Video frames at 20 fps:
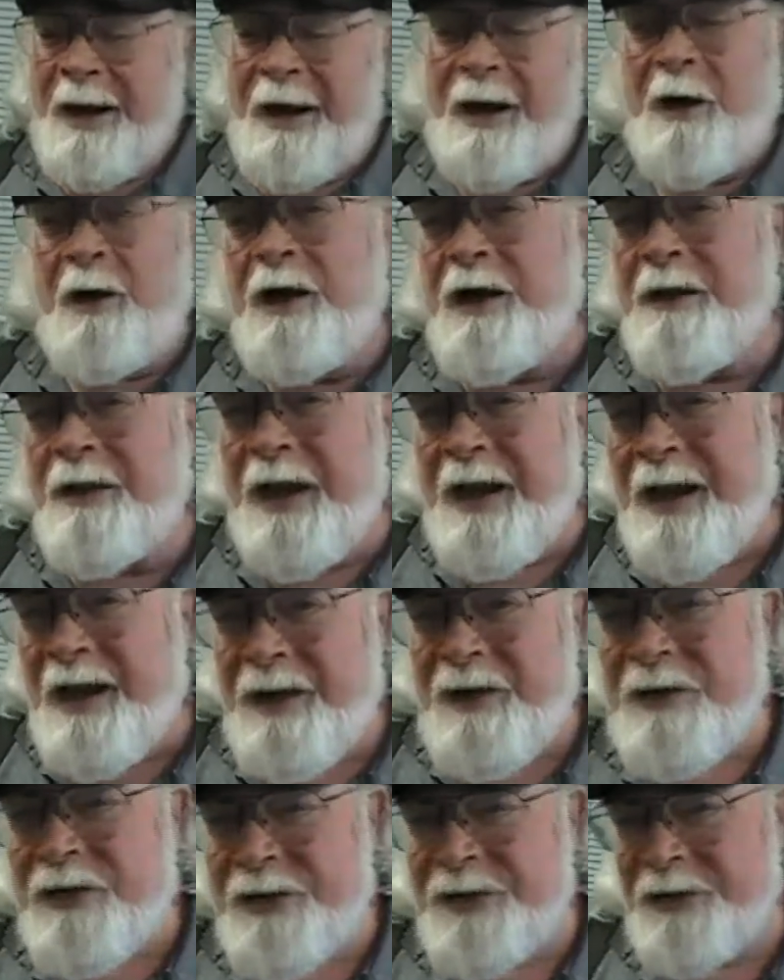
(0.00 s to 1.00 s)
Harry and the
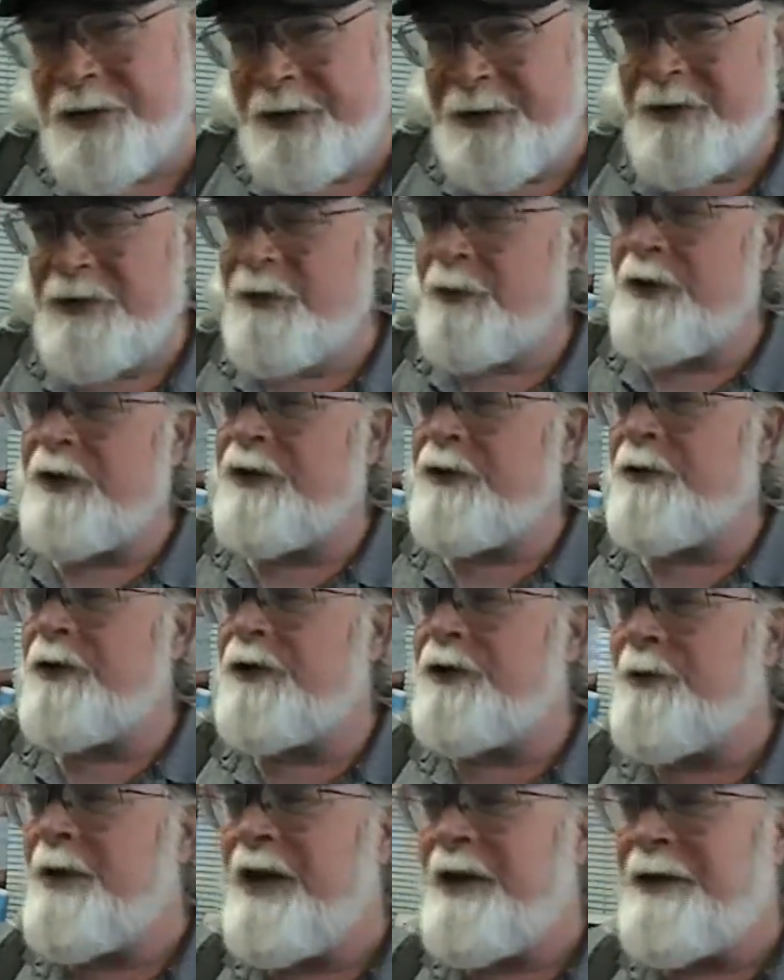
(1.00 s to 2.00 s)
Hendersons, which
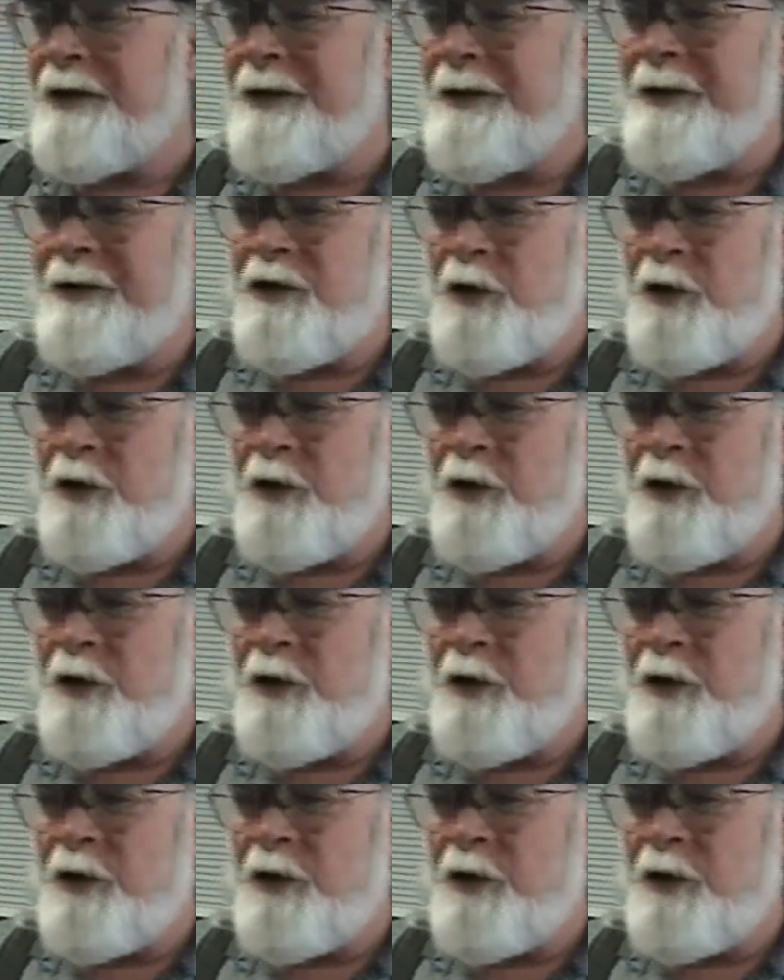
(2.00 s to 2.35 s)
was made in